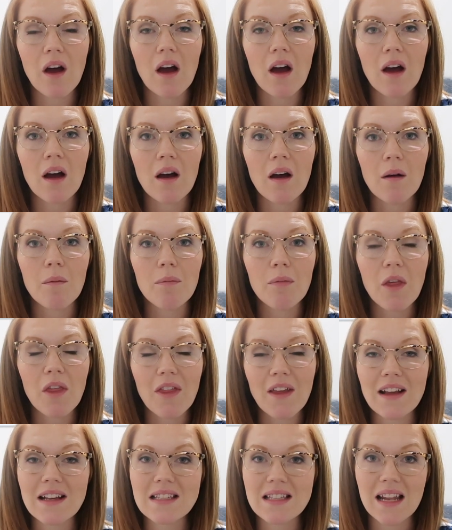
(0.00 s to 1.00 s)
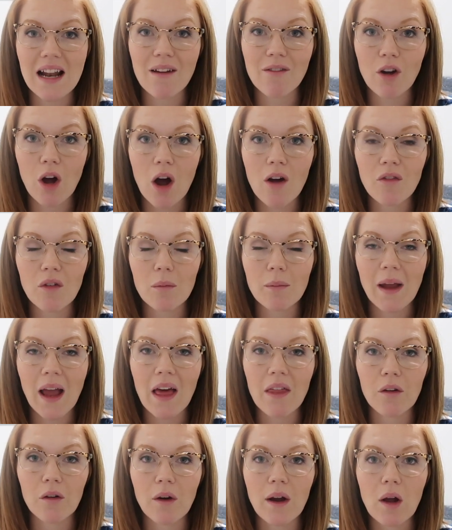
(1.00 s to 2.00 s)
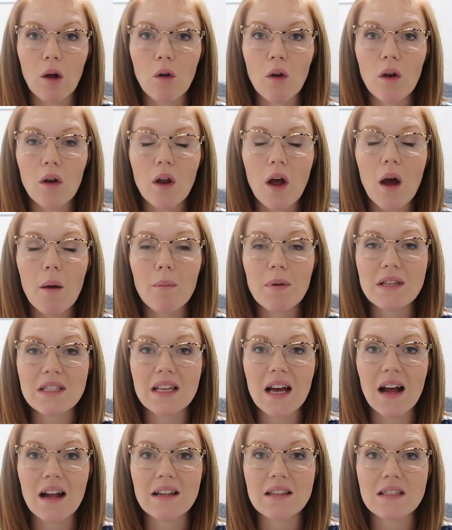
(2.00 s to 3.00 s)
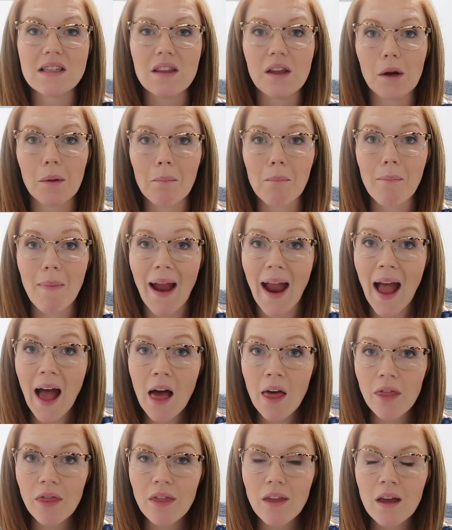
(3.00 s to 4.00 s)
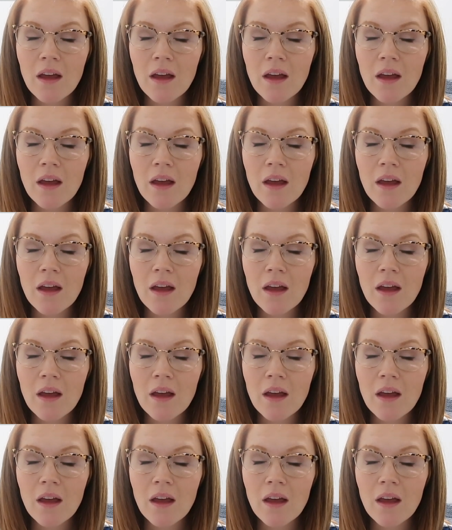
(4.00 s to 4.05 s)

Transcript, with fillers: the things that I've got from Gather Round, besides their math,